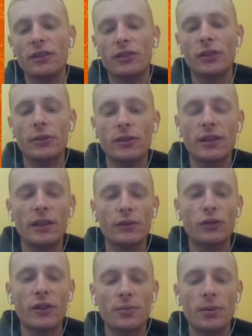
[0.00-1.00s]
So it's a kind of a
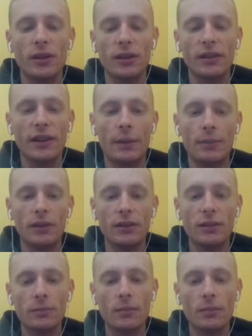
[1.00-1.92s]
strange bug that happens.